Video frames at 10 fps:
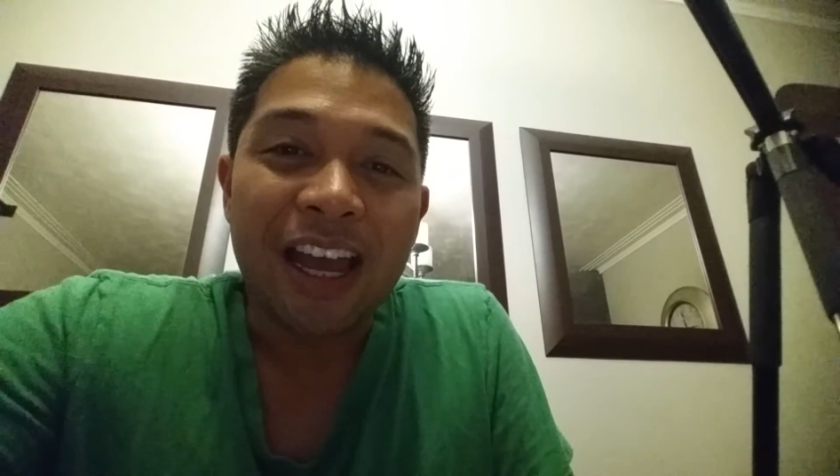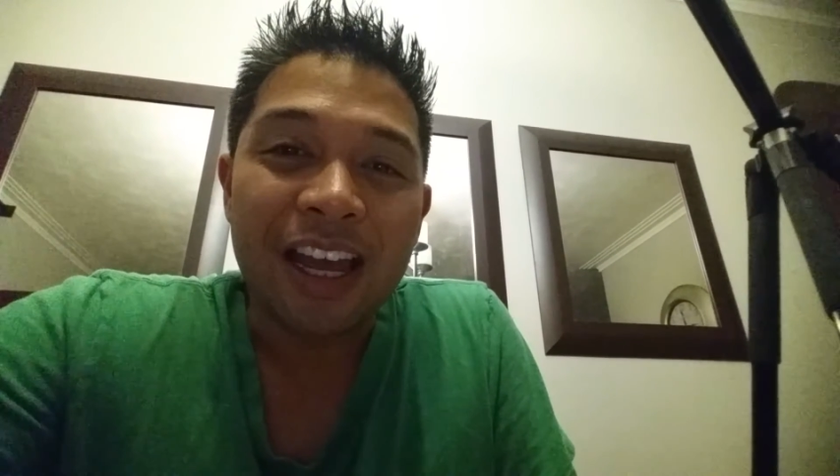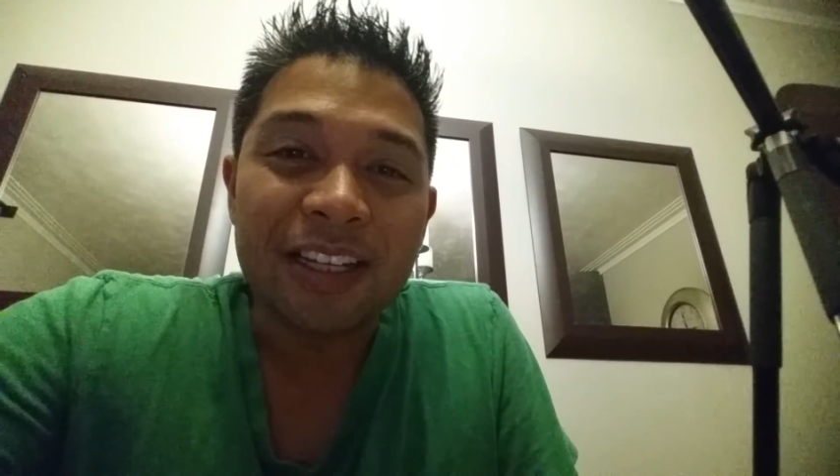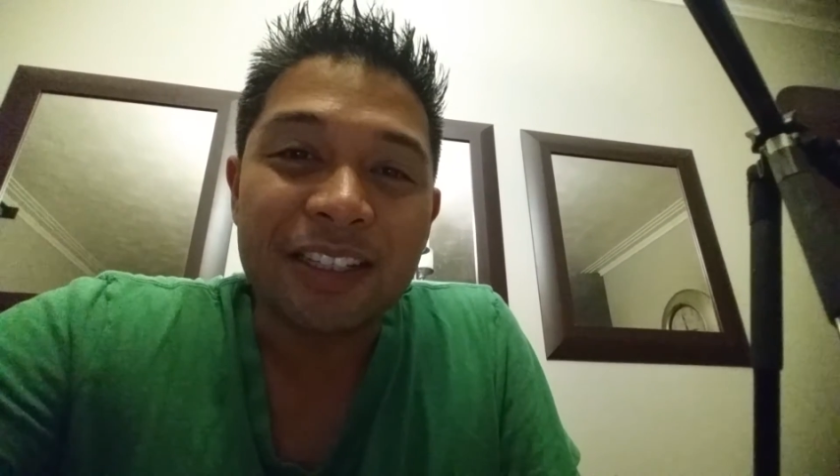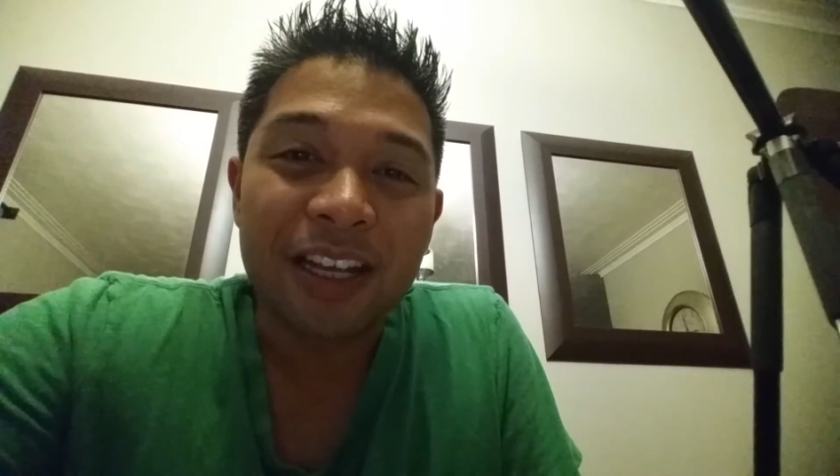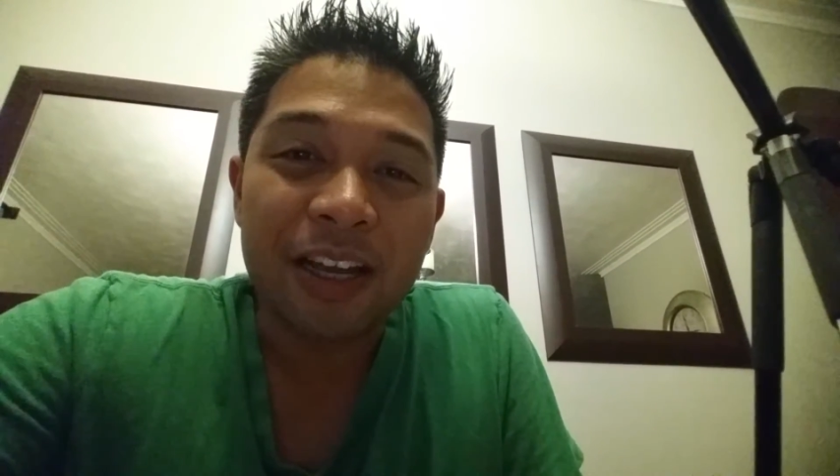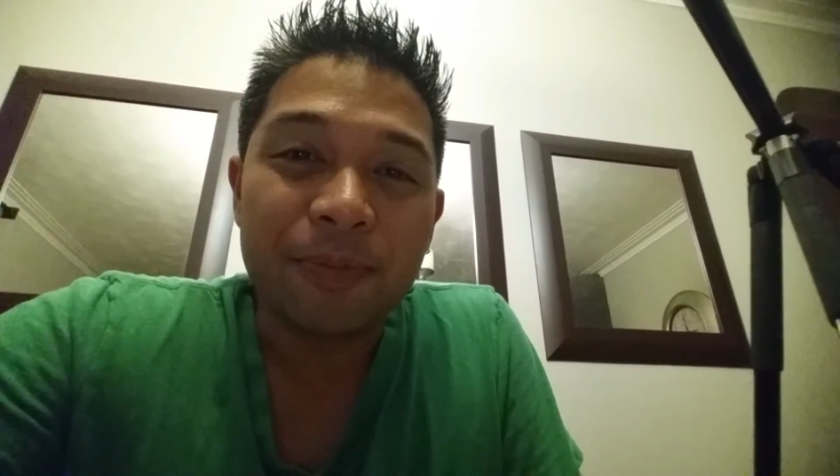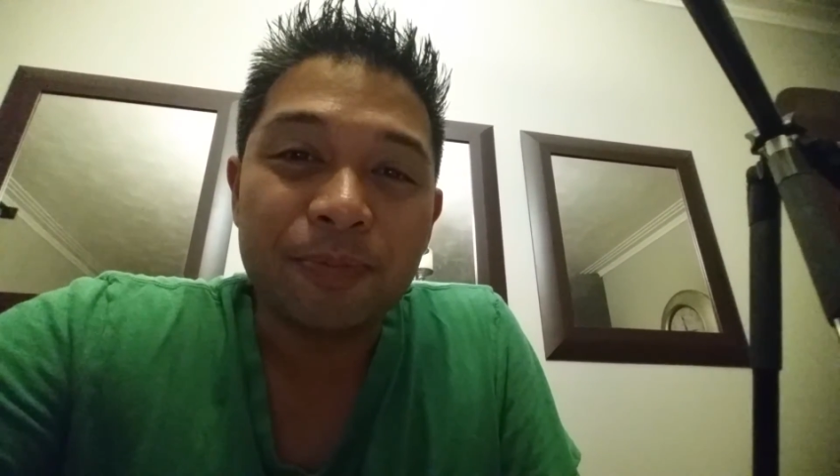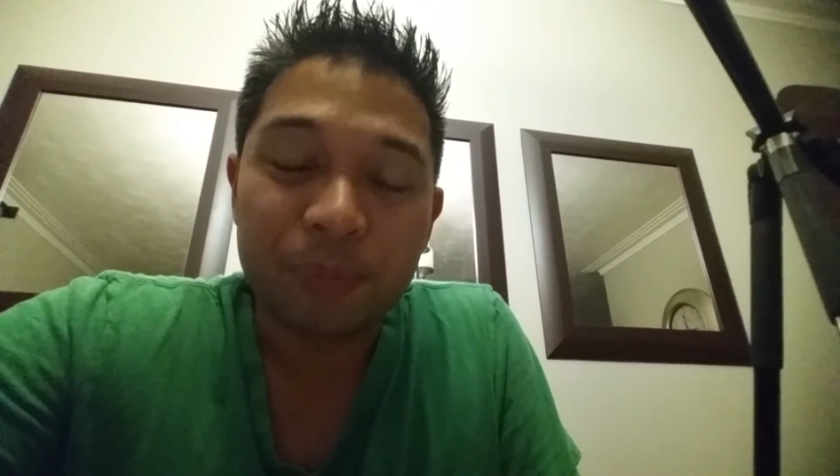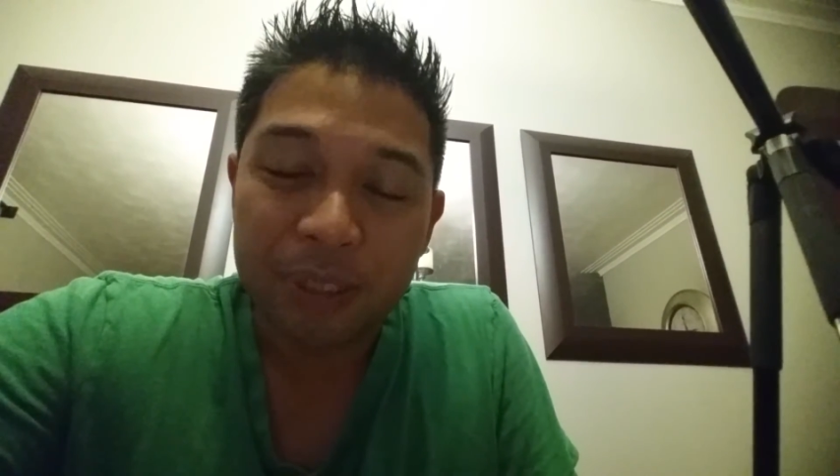And
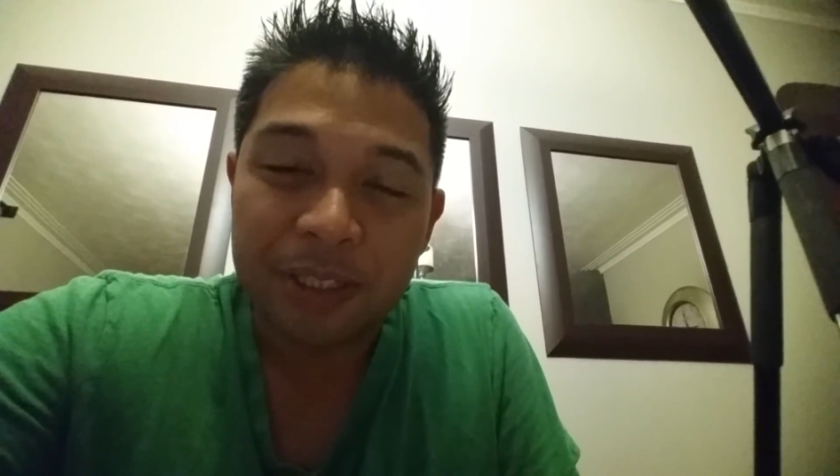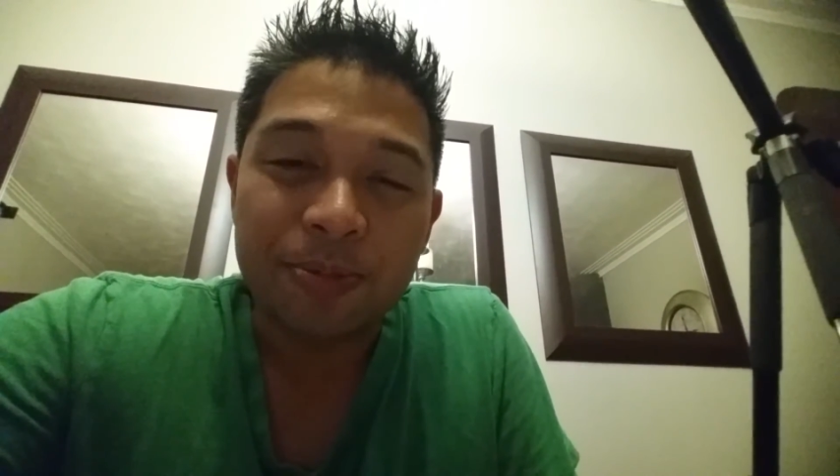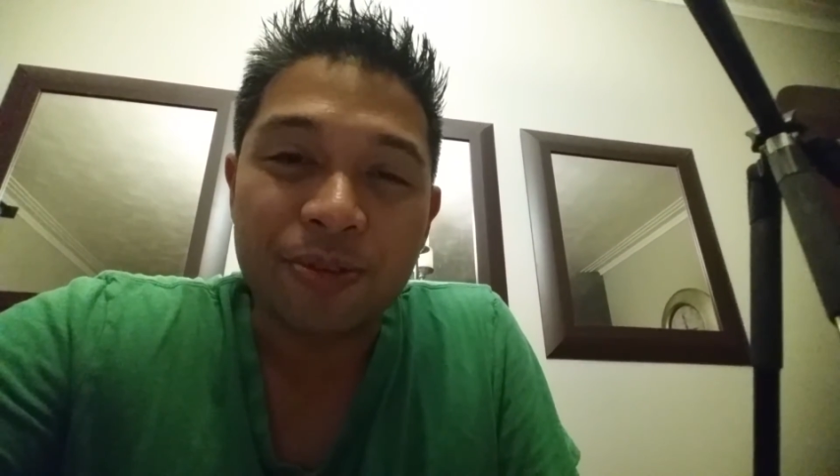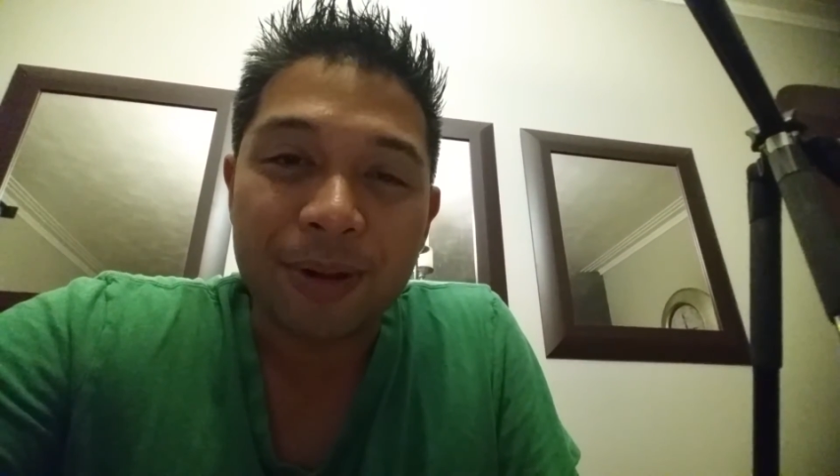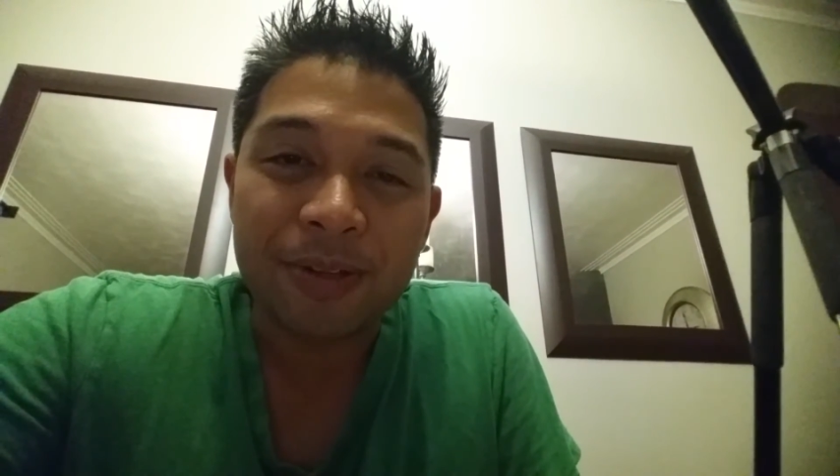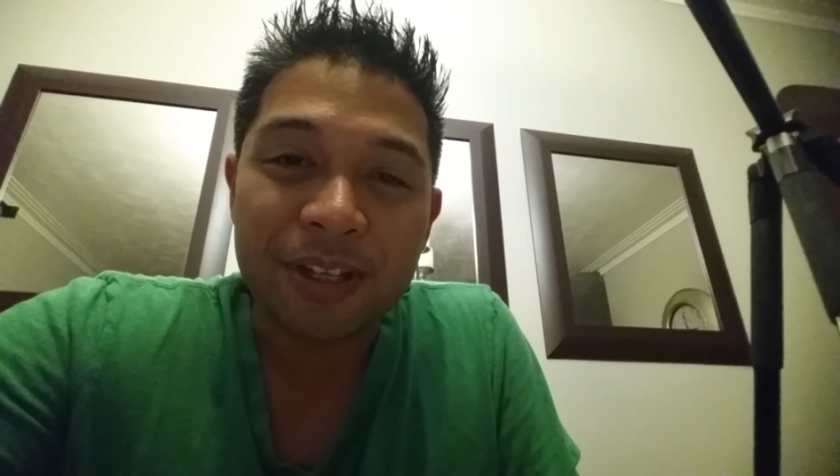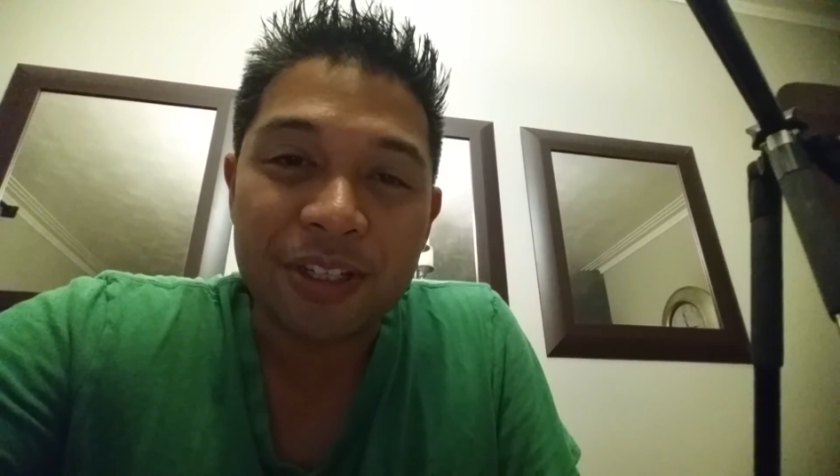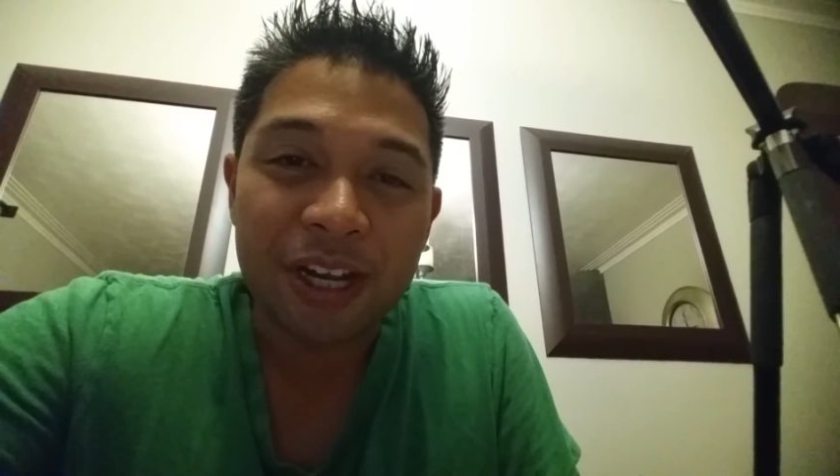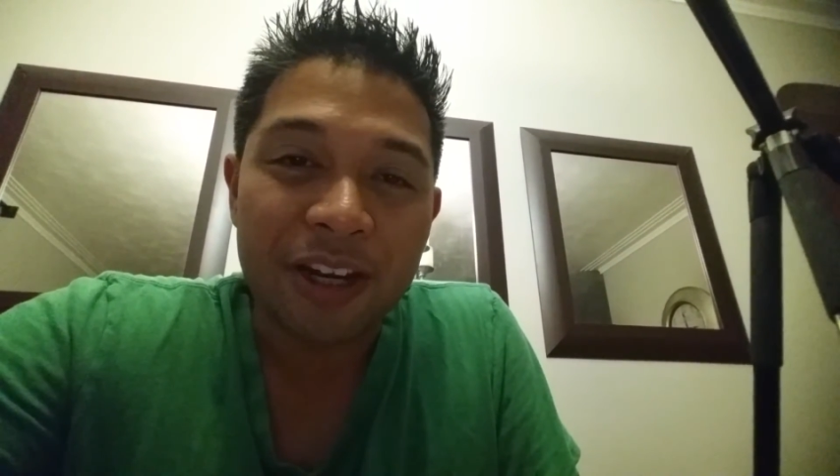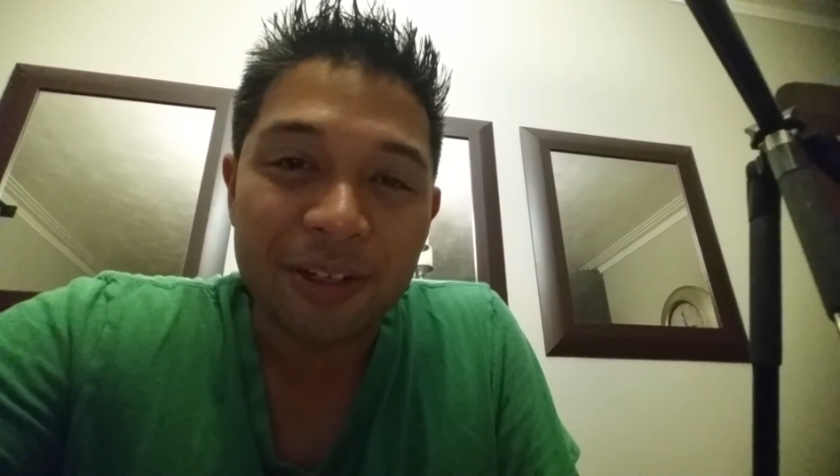um, please subscribe to
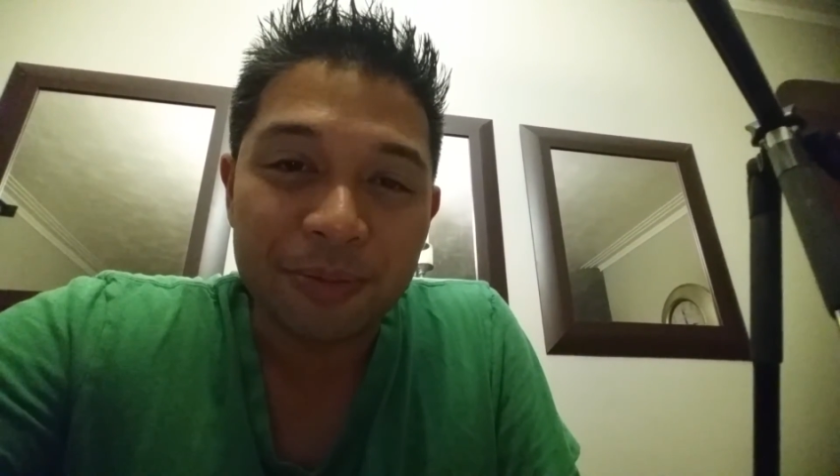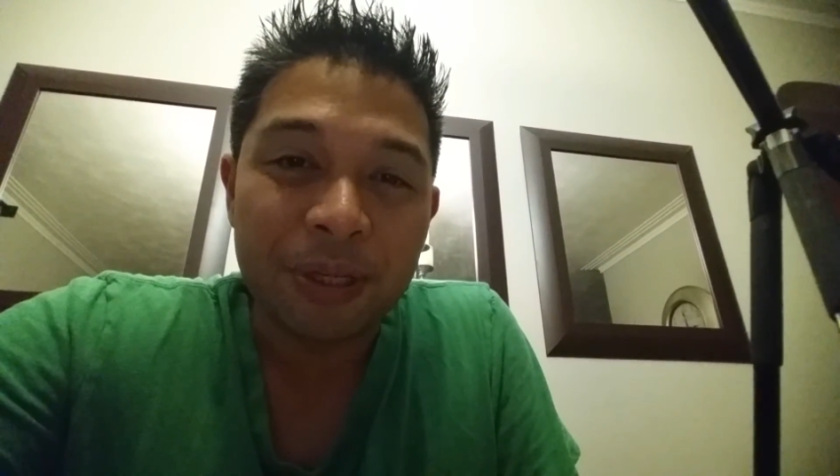this channel.